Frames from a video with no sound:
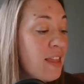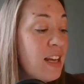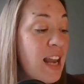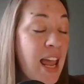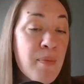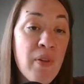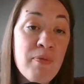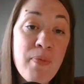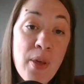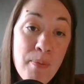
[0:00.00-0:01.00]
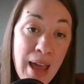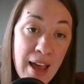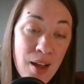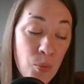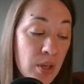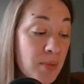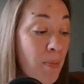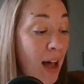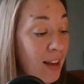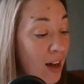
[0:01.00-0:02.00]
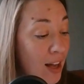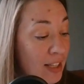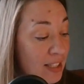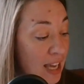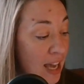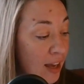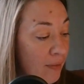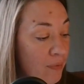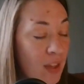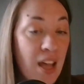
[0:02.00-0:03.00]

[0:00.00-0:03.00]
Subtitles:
The name of the man was My God is King,